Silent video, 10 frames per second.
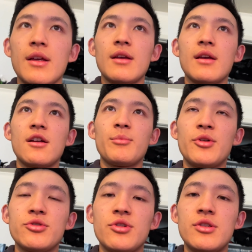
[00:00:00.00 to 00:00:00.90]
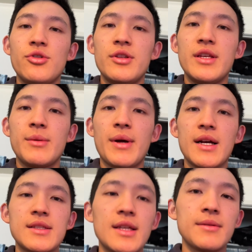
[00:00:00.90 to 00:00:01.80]
and I hope you enjoyed the
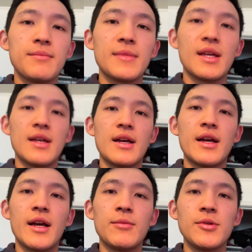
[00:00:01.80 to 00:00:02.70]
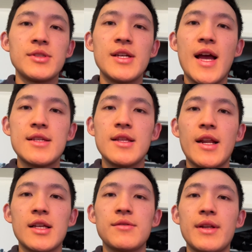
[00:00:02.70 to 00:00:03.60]
unboxing. I will see you guys in the
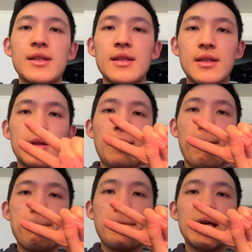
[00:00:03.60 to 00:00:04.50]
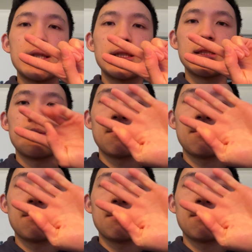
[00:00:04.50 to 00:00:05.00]
next one. Peace.